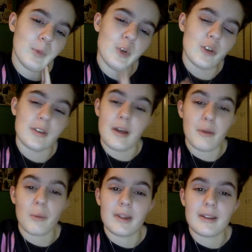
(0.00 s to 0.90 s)
Which is
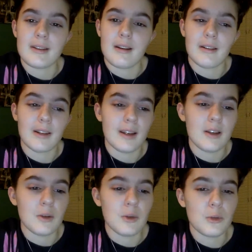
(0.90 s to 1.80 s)
another one that's not going to
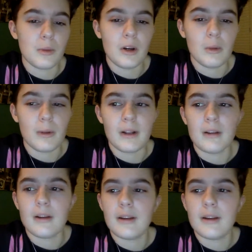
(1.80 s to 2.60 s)
get used, but oh well.